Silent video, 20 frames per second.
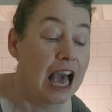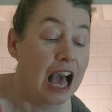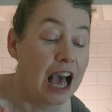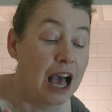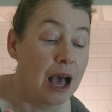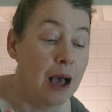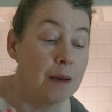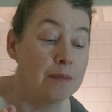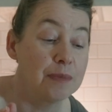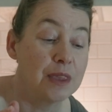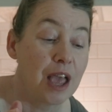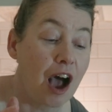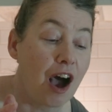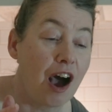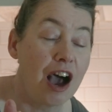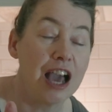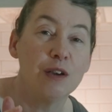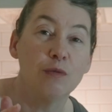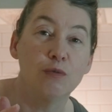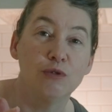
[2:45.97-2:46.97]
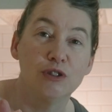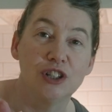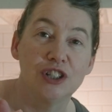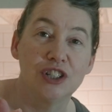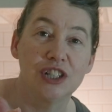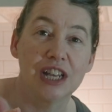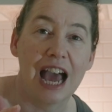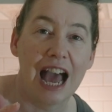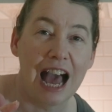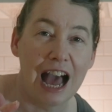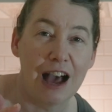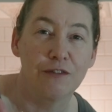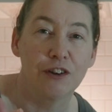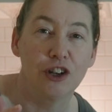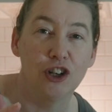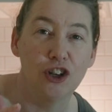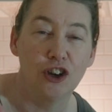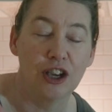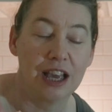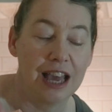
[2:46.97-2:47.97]
I would have a
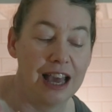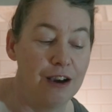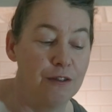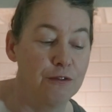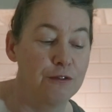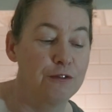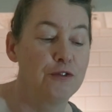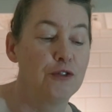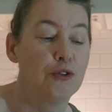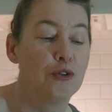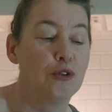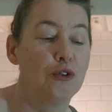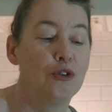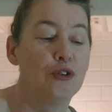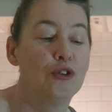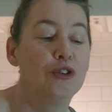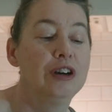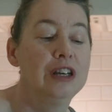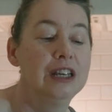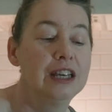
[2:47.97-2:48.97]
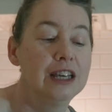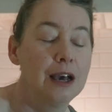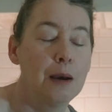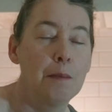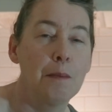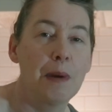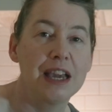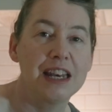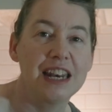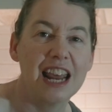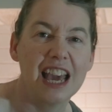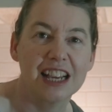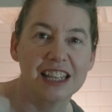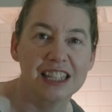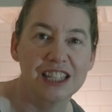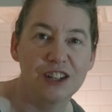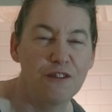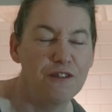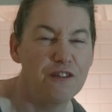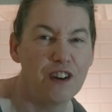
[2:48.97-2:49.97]
look out for my
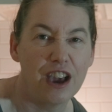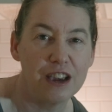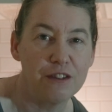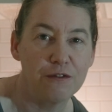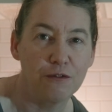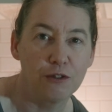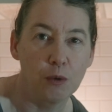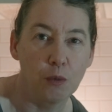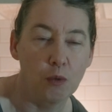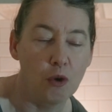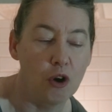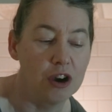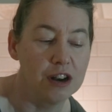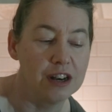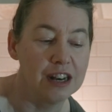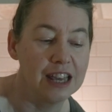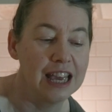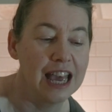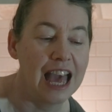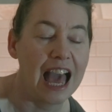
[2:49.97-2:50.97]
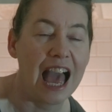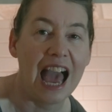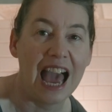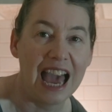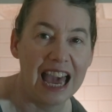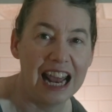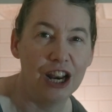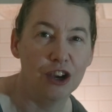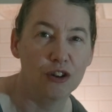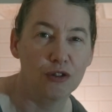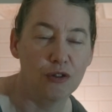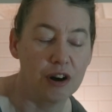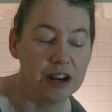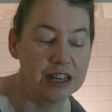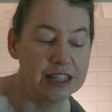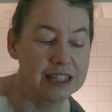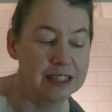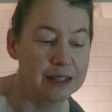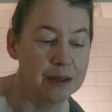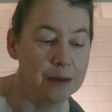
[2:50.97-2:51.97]
next favourite one,
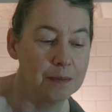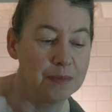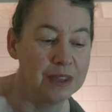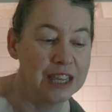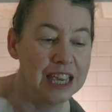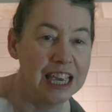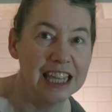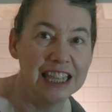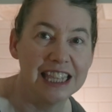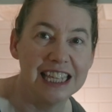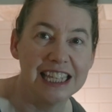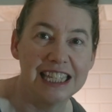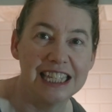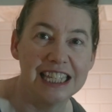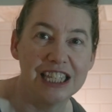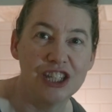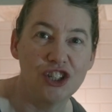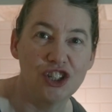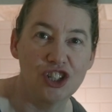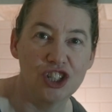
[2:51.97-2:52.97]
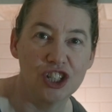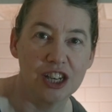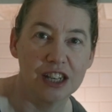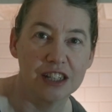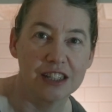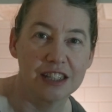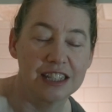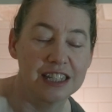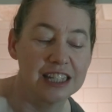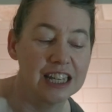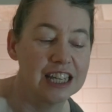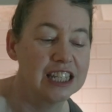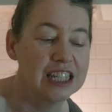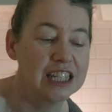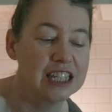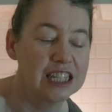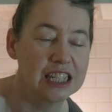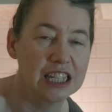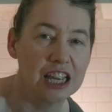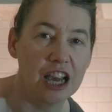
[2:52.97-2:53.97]
HELICHRYSUM. This is just
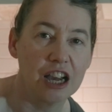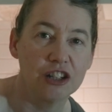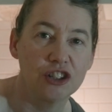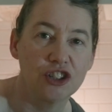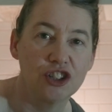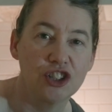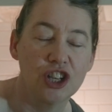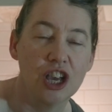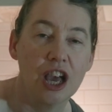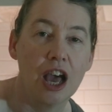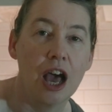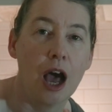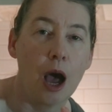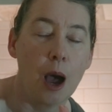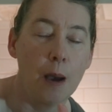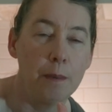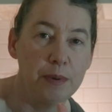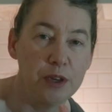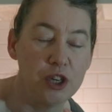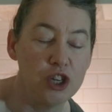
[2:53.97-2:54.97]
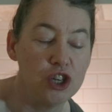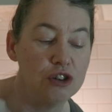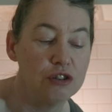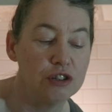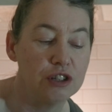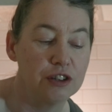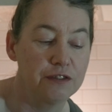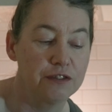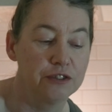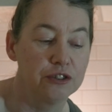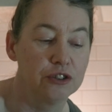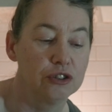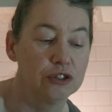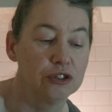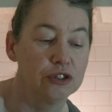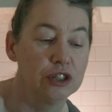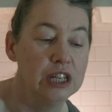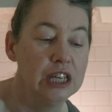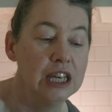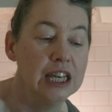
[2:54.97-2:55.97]
such a
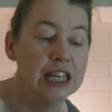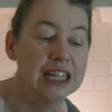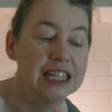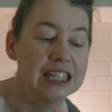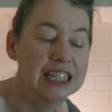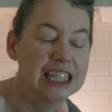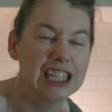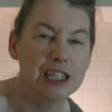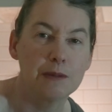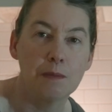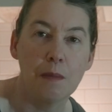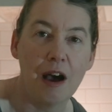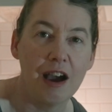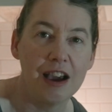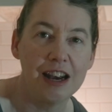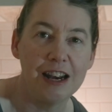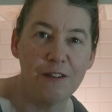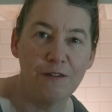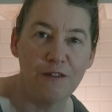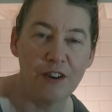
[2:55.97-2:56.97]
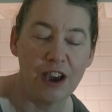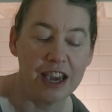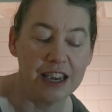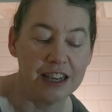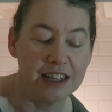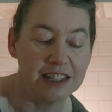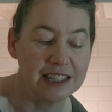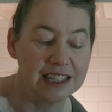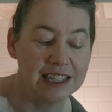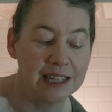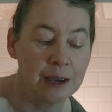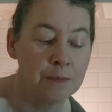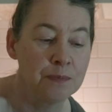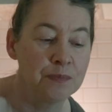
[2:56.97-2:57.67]
beautiful smiley face.